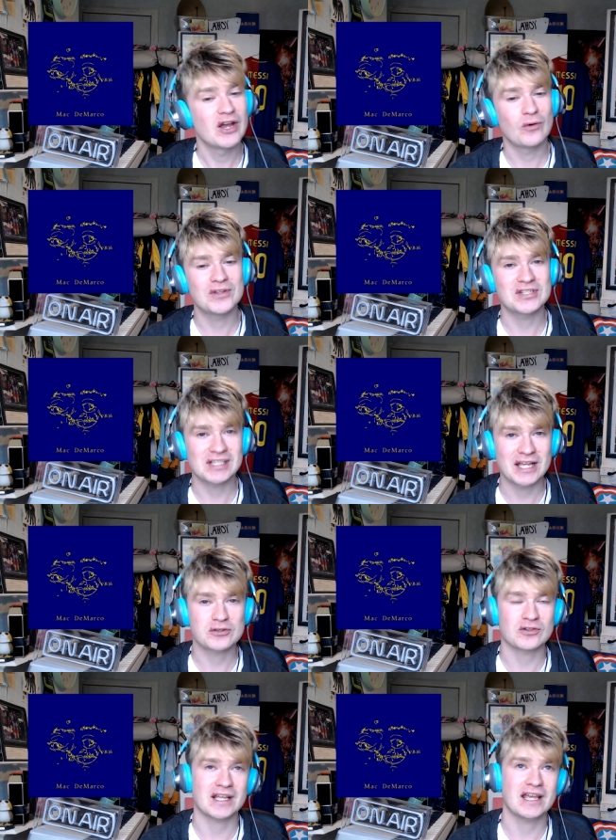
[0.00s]
which is
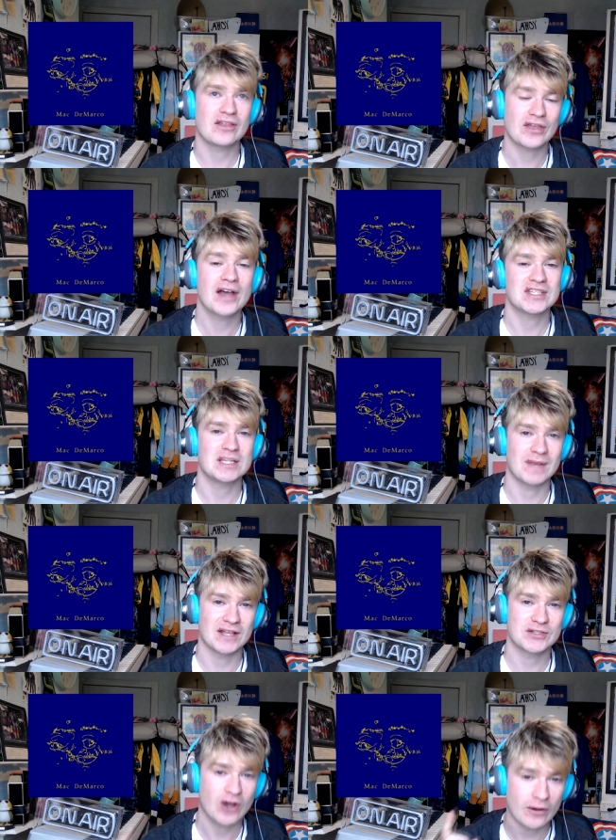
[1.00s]
literally 13
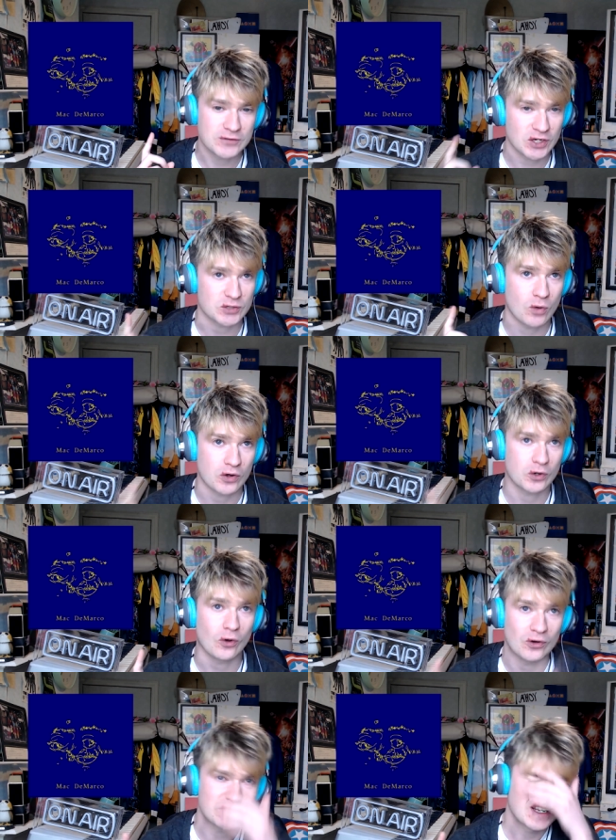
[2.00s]
minutes of just one
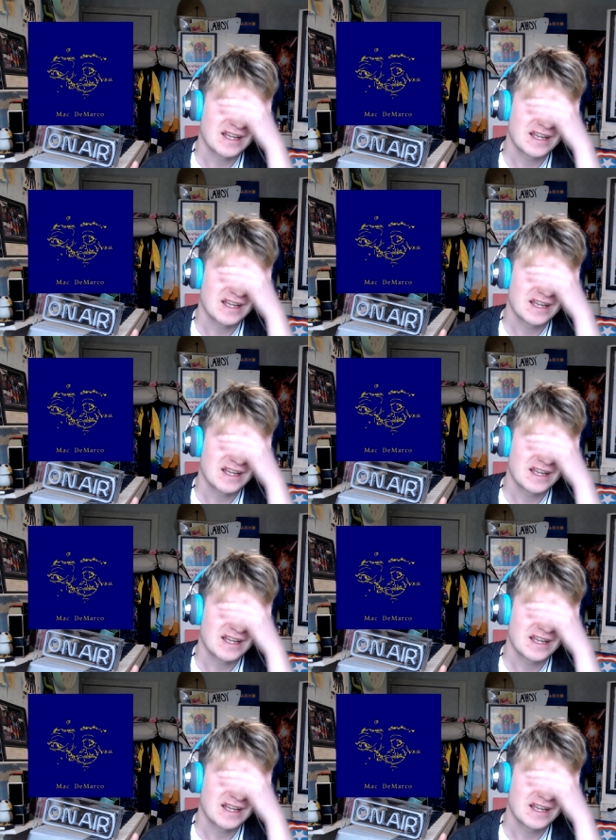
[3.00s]
chord.